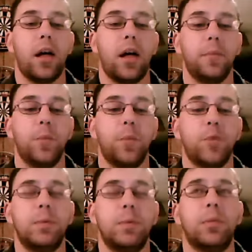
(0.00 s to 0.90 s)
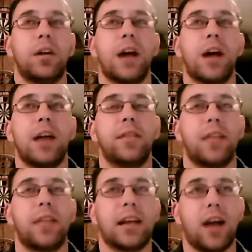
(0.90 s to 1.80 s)
Most people are not
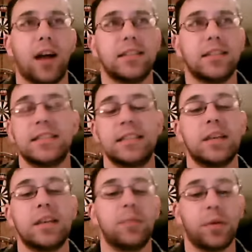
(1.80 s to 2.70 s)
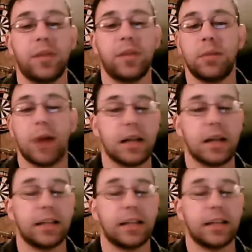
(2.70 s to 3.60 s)
that cognizant about their body
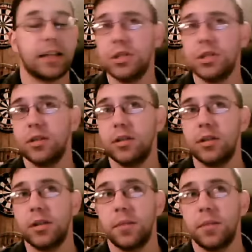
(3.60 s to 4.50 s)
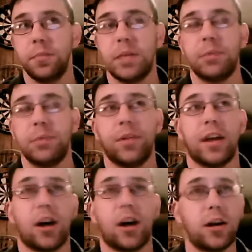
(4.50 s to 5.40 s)
language. People that
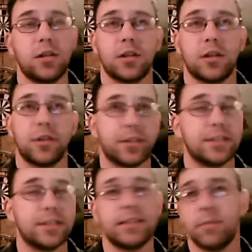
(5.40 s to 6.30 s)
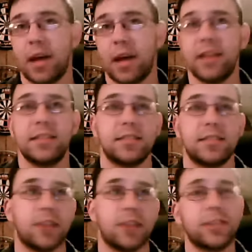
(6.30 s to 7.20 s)
are nurses and medics and
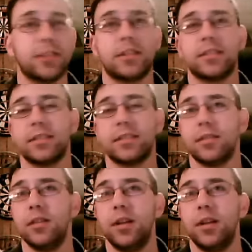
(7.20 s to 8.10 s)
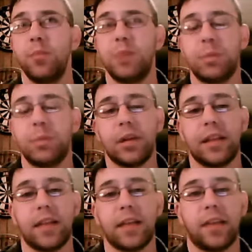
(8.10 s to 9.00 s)
doctors and people like
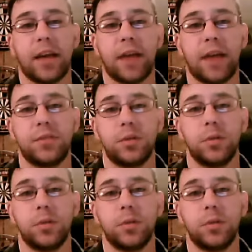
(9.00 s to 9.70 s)
that have to